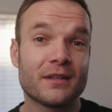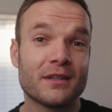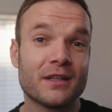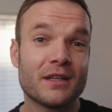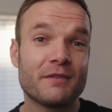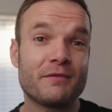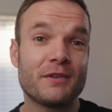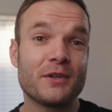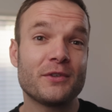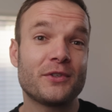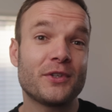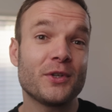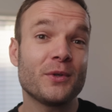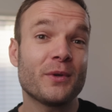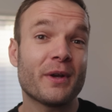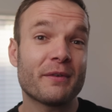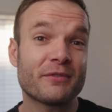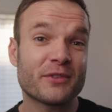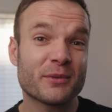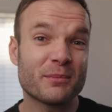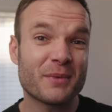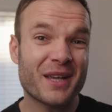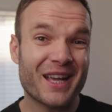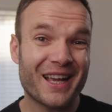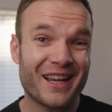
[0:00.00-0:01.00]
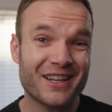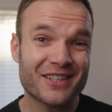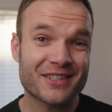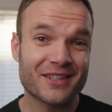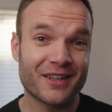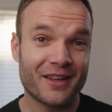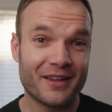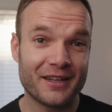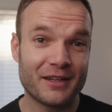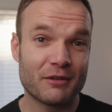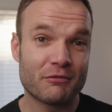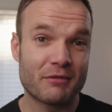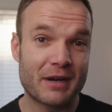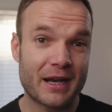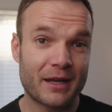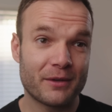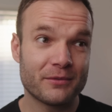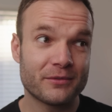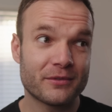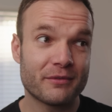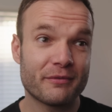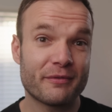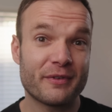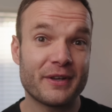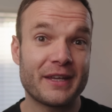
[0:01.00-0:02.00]
If you do have some cash lying
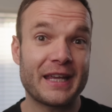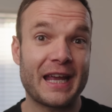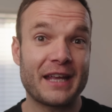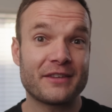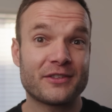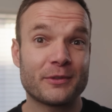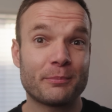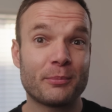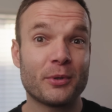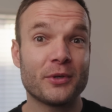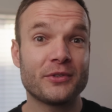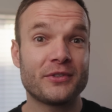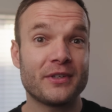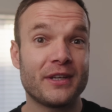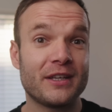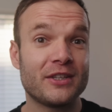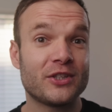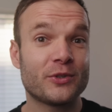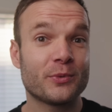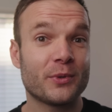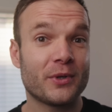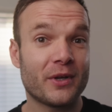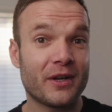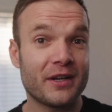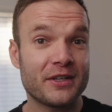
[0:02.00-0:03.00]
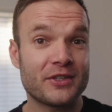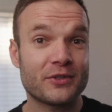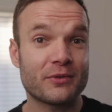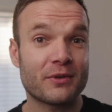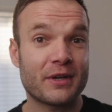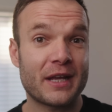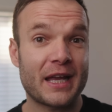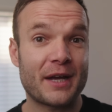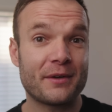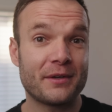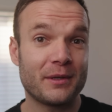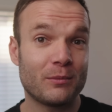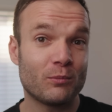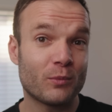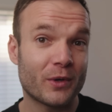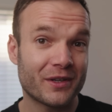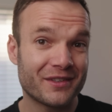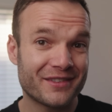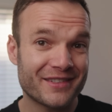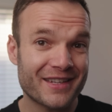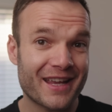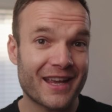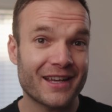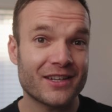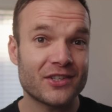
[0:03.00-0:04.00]
around and forget to put it into an ISA account in one
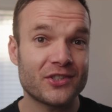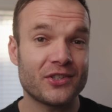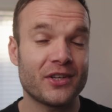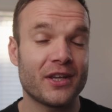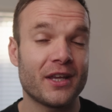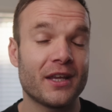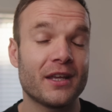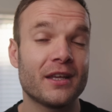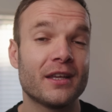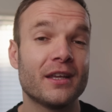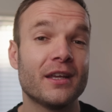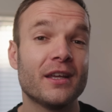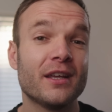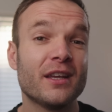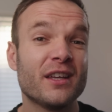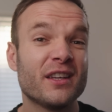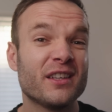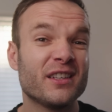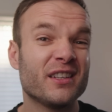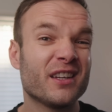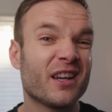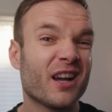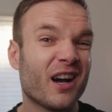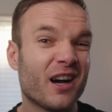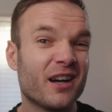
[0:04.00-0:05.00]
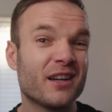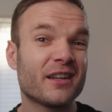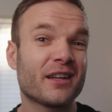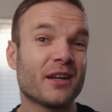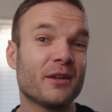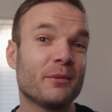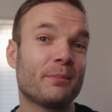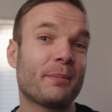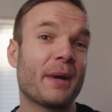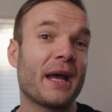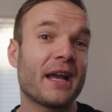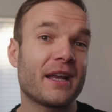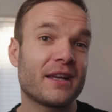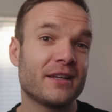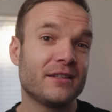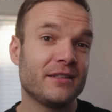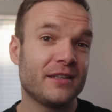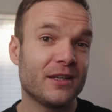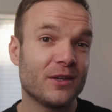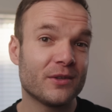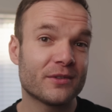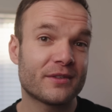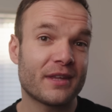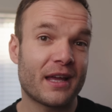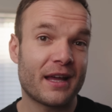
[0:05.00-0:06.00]
tax year, you can't go back and
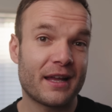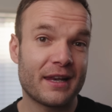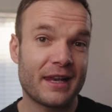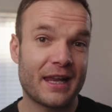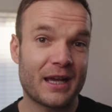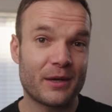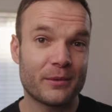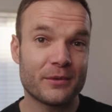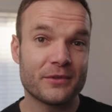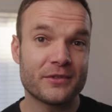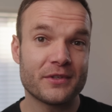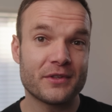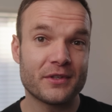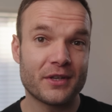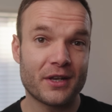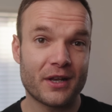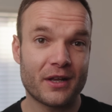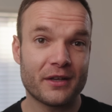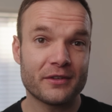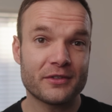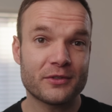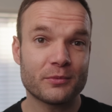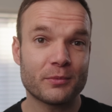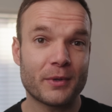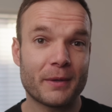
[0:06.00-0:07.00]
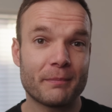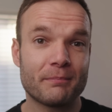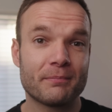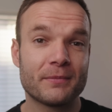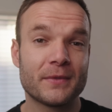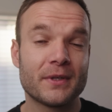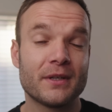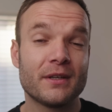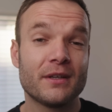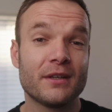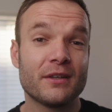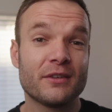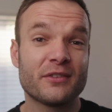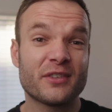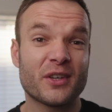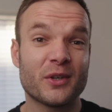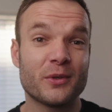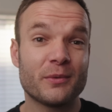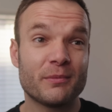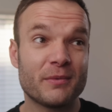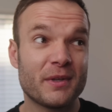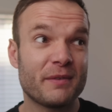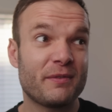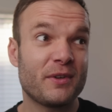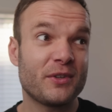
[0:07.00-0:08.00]
use that allowance in the last one. So
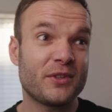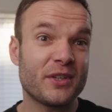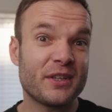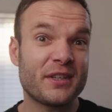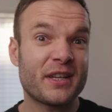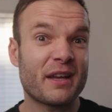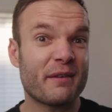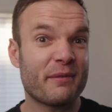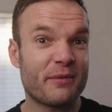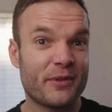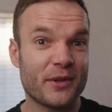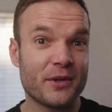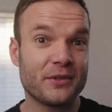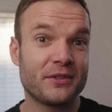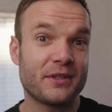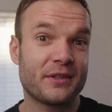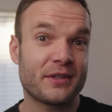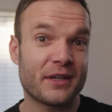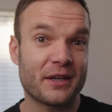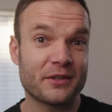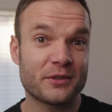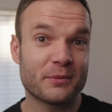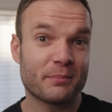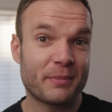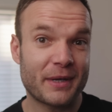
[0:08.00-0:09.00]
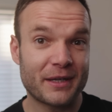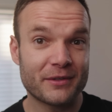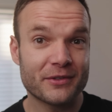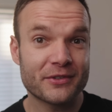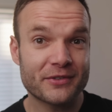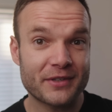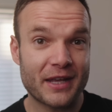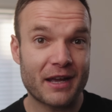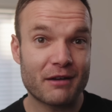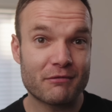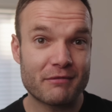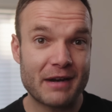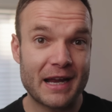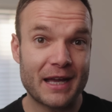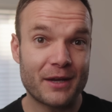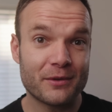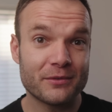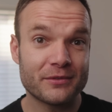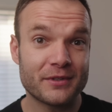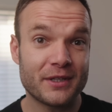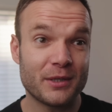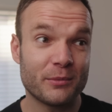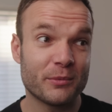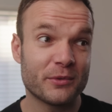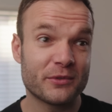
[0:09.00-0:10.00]
if you did have £30,000 sat around
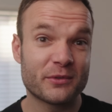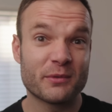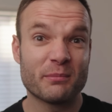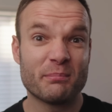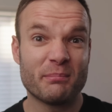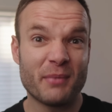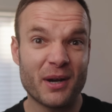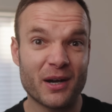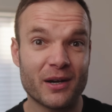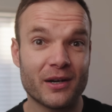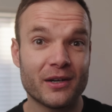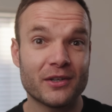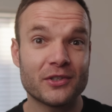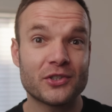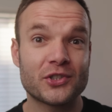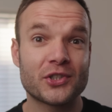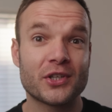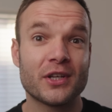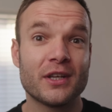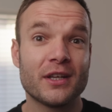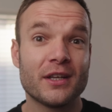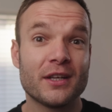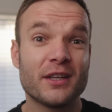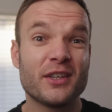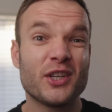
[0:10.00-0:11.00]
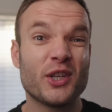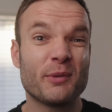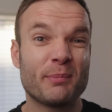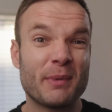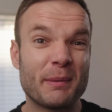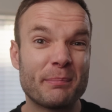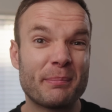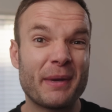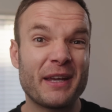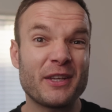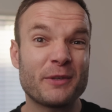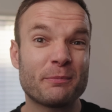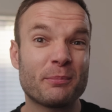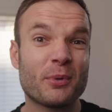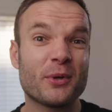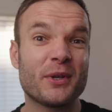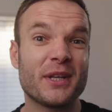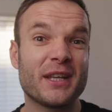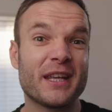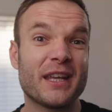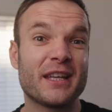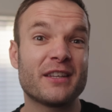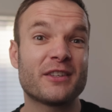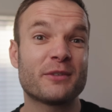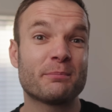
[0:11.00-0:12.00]
and it was March, you'd be best putting
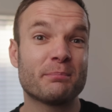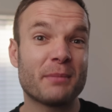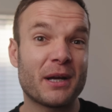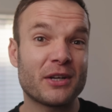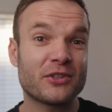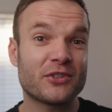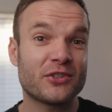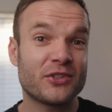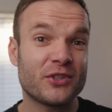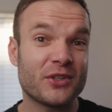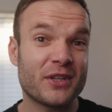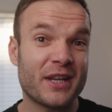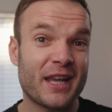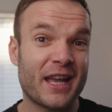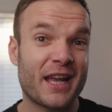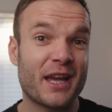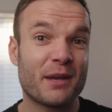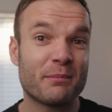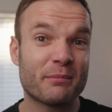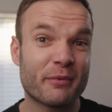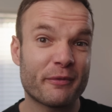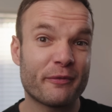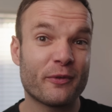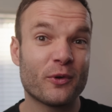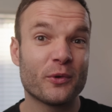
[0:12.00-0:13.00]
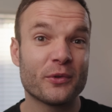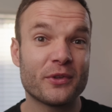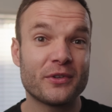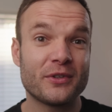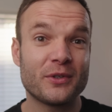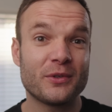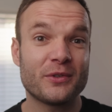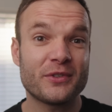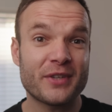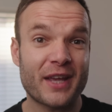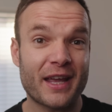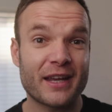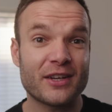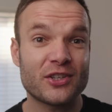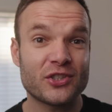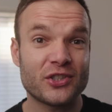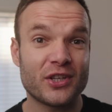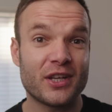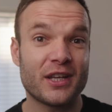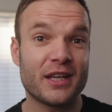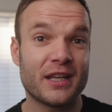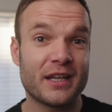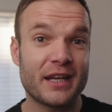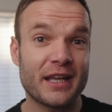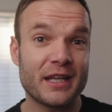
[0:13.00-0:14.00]
in as much as you can before the new tax
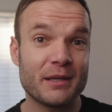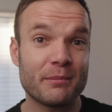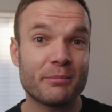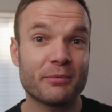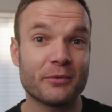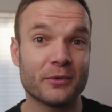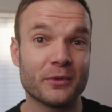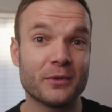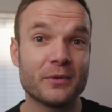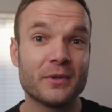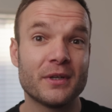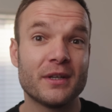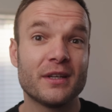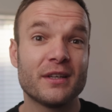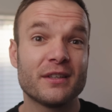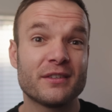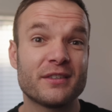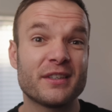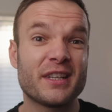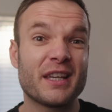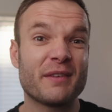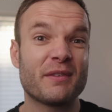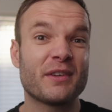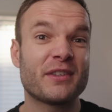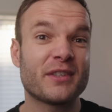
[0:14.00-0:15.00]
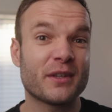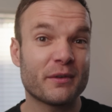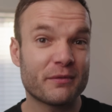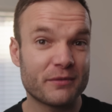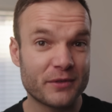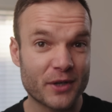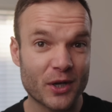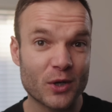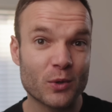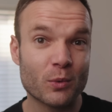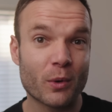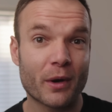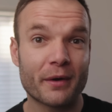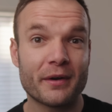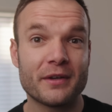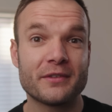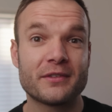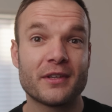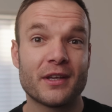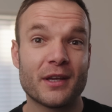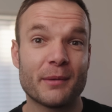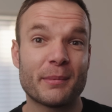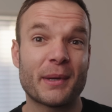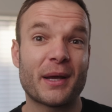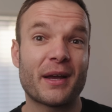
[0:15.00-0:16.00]
year in April to give yourself no worries
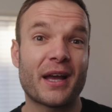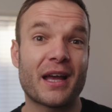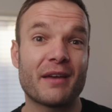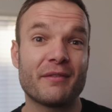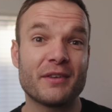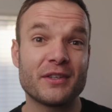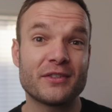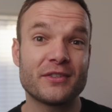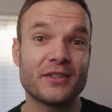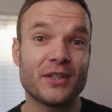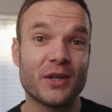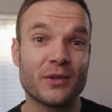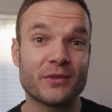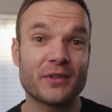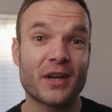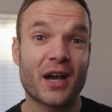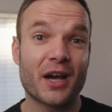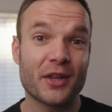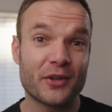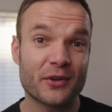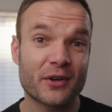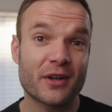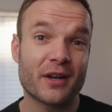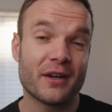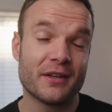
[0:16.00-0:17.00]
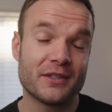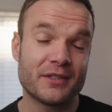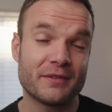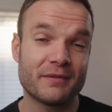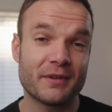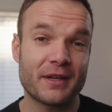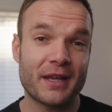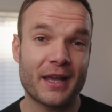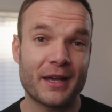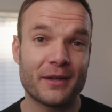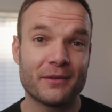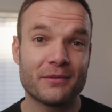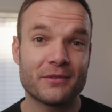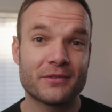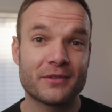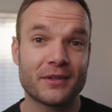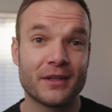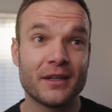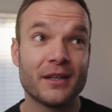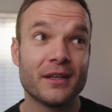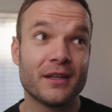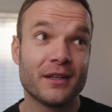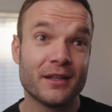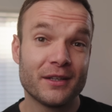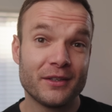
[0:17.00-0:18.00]
about having to use other kinds of accounts.
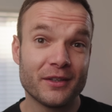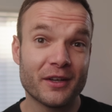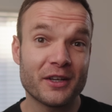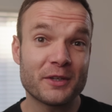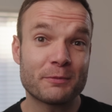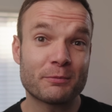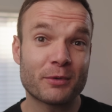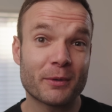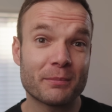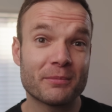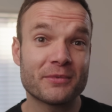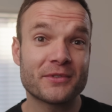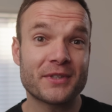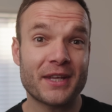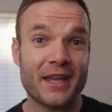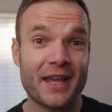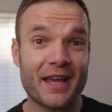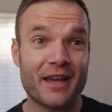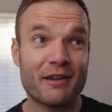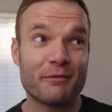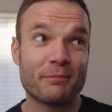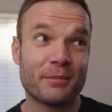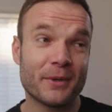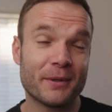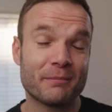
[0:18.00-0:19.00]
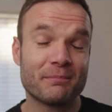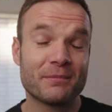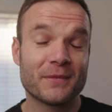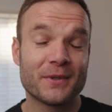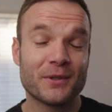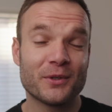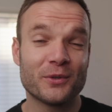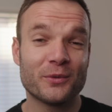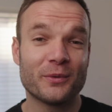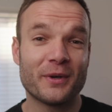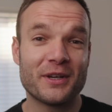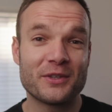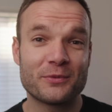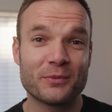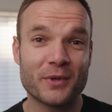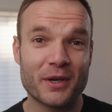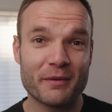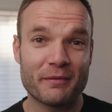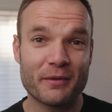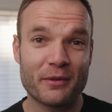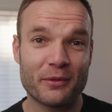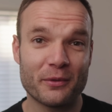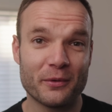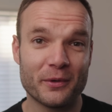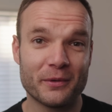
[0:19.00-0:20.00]
Nice problems to have, but always worth
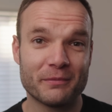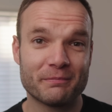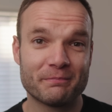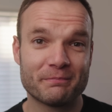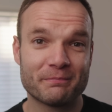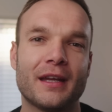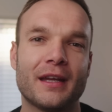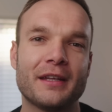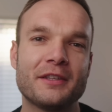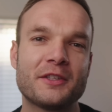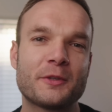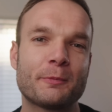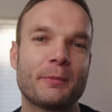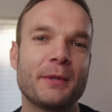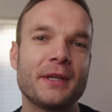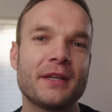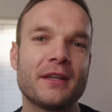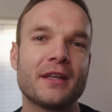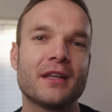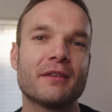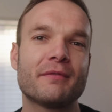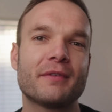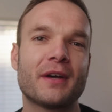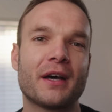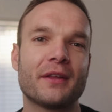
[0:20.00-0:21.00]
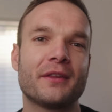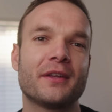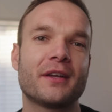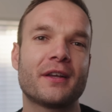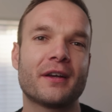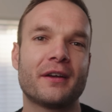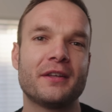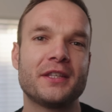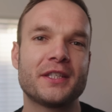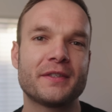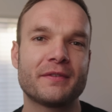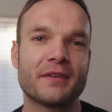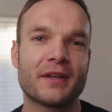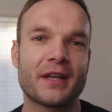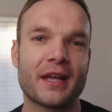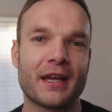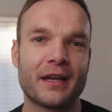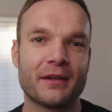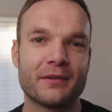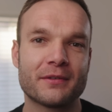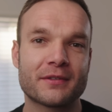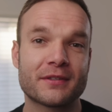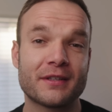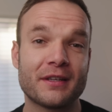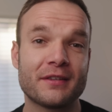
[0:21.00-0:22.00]
a thought. And speaking of other kinds of
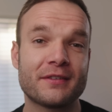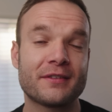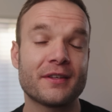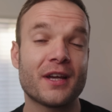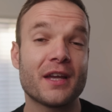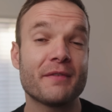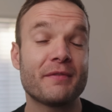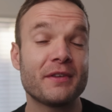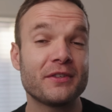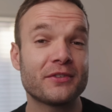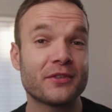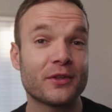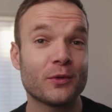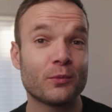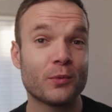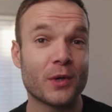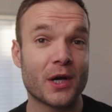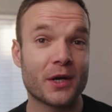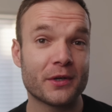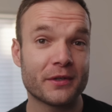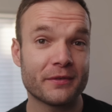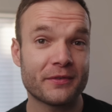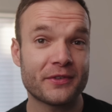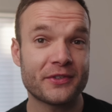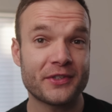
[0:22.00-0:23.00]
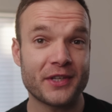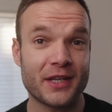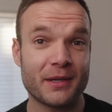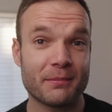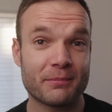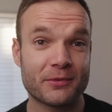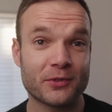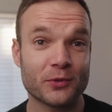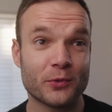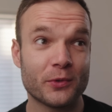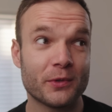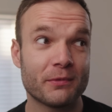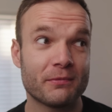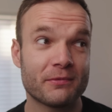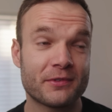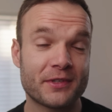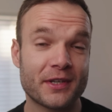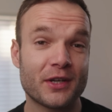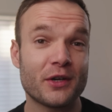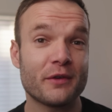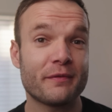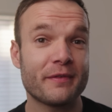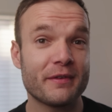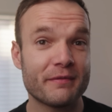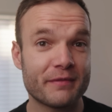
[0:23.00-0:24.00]
accounts, let's dive into the world of SIPPs, or
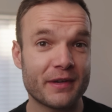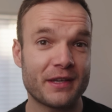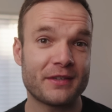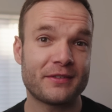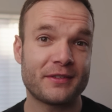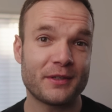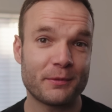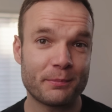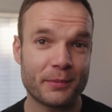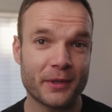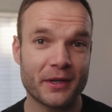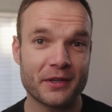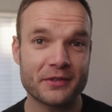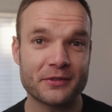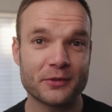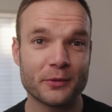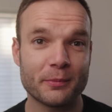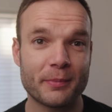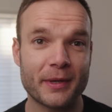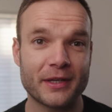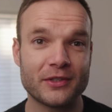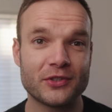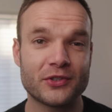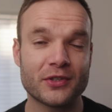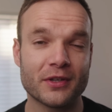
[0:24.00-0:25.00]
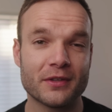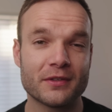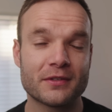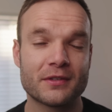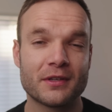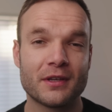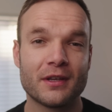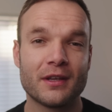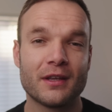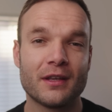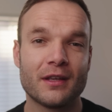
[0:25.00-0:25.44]
self-invested personal pensions.